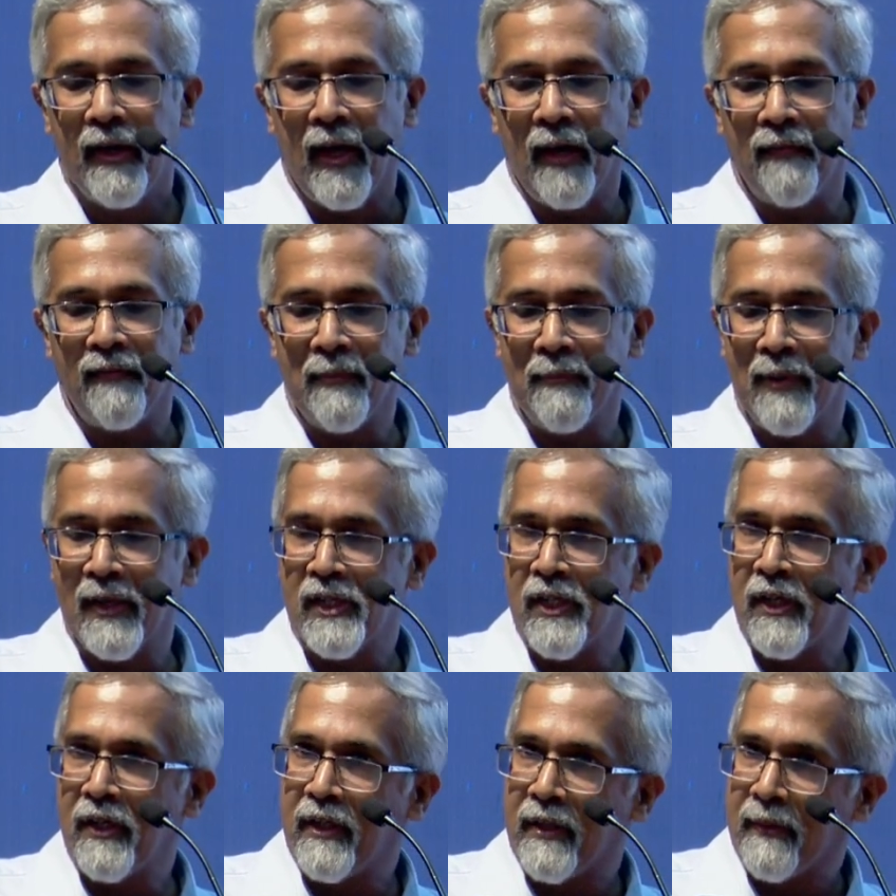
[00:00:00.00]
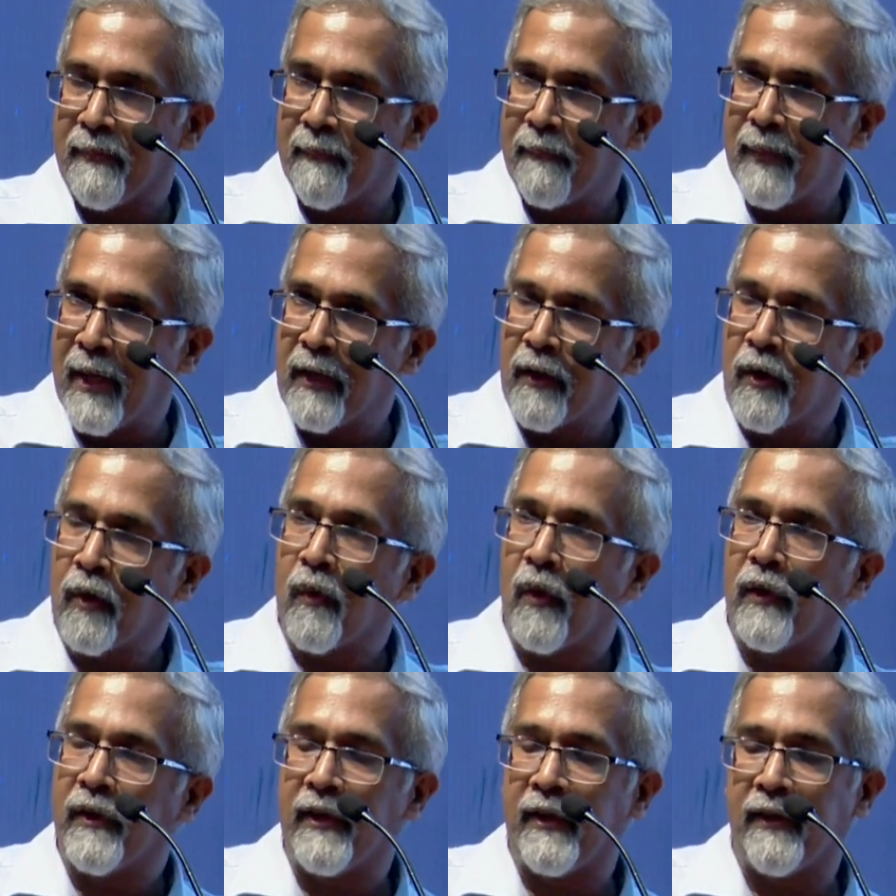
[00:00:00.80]
and we measured the micro
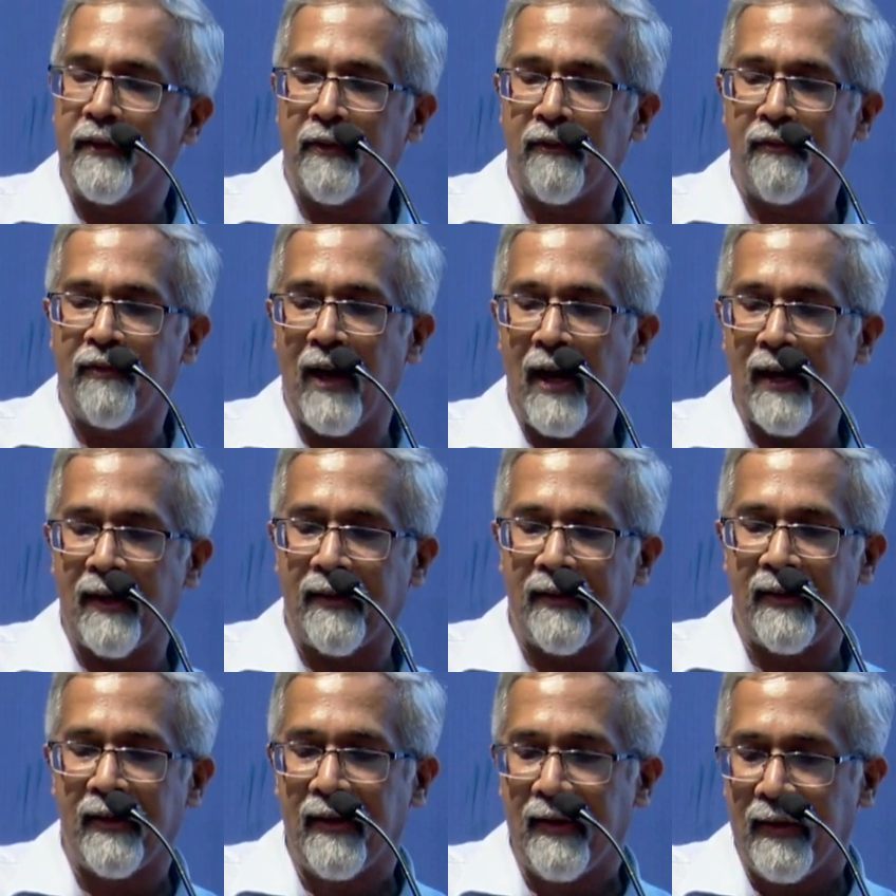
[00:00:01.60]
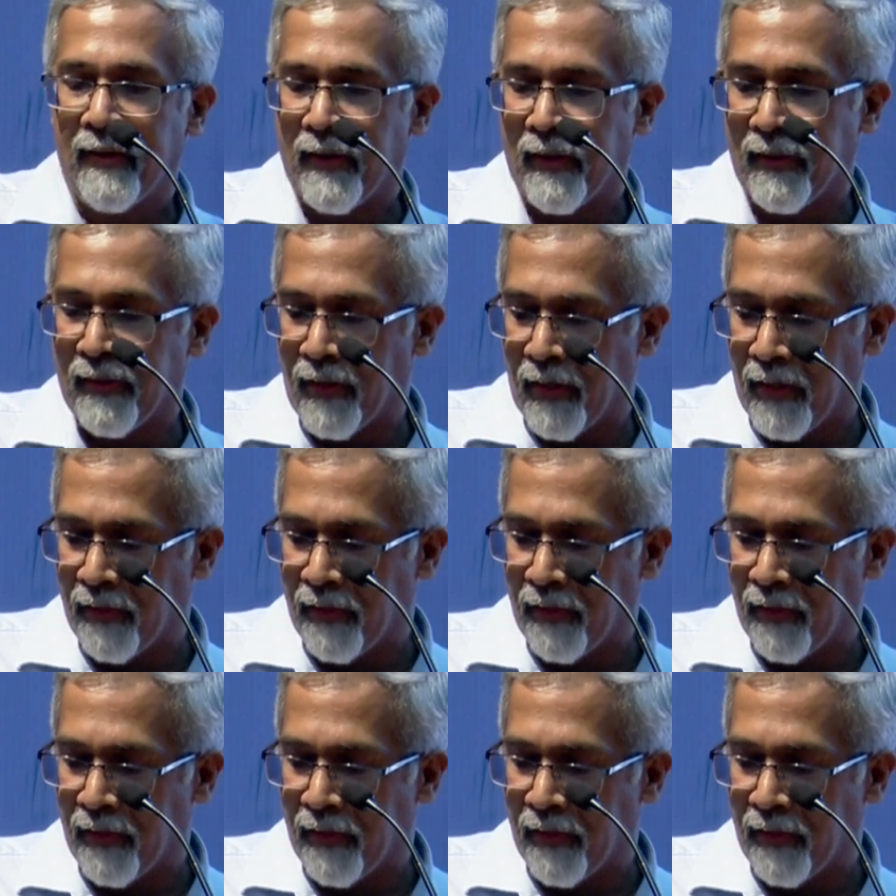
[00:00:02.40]
quantities of fat in the